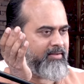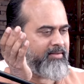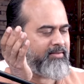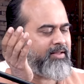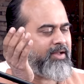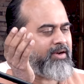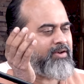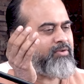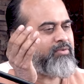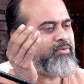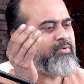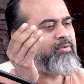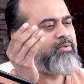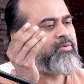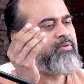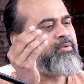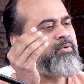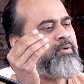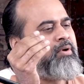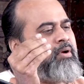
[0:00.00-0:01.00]
that
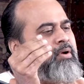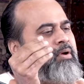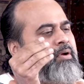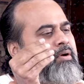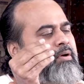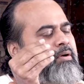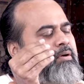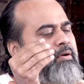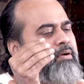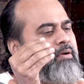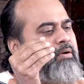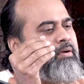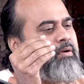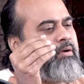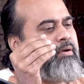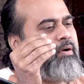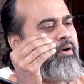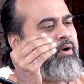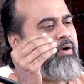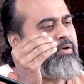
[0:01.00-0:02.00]
you
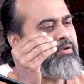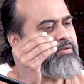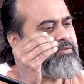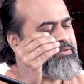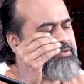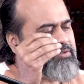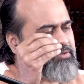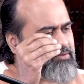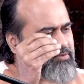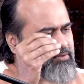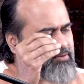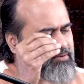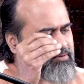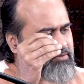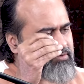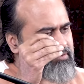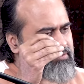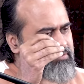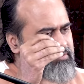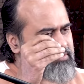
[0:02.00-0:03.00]

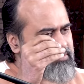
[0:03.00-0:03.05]
also